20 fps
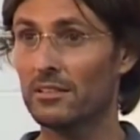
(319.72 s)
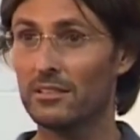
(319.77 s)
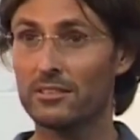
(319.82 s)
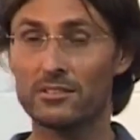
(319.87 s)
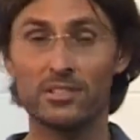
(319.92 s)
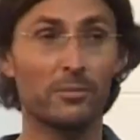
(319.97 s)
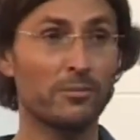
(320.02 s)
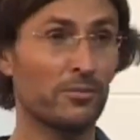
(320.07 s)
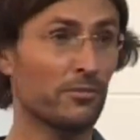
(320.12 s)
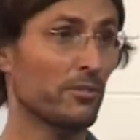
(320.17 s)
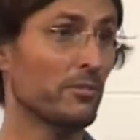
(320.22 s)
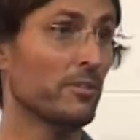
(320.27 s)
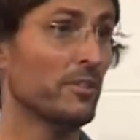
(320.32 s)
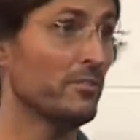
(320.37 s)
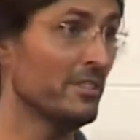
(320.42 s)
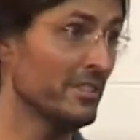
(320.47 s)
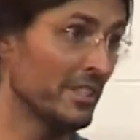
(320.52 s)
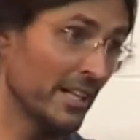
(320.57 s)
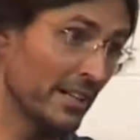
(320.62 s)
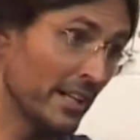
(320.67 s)
Some of you
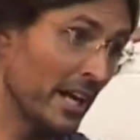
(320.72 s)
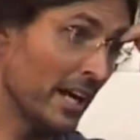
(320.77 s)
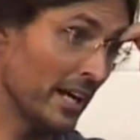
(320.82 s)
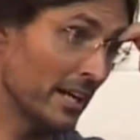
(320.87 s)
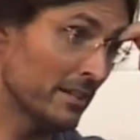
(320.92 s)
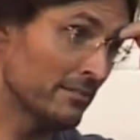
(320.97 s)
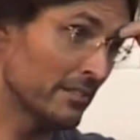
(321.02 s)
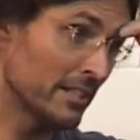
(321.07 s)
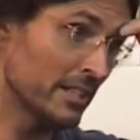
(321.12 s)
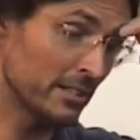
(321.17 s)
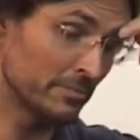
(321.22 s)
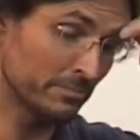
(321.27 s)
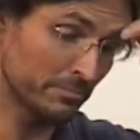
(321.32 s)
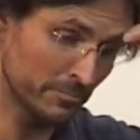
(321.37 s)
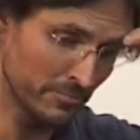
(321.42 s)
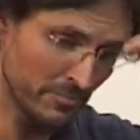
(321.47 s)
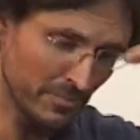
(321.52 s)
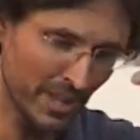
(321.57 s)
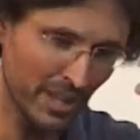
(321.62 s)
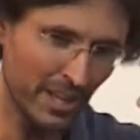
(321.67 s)
even done that, right?
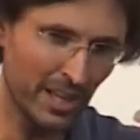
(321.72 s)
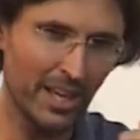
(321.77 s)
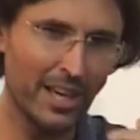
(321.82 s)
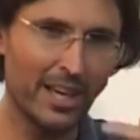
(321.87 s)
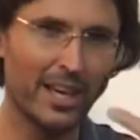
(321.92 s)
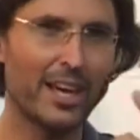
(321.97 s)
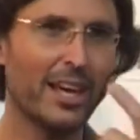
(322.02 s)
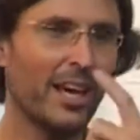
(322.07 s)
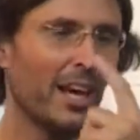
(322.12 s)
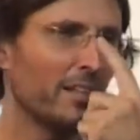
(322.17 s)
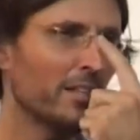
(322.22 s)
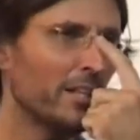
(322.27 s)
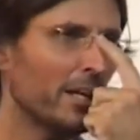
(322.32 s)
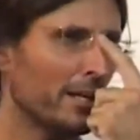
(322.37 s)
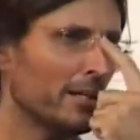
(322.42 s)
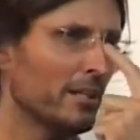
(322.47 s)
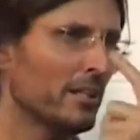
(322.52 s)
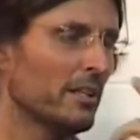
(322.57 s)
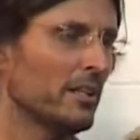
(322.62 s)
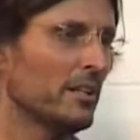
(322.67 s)
And
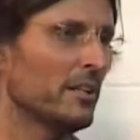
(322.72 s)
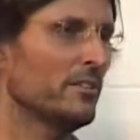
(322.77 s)
yet,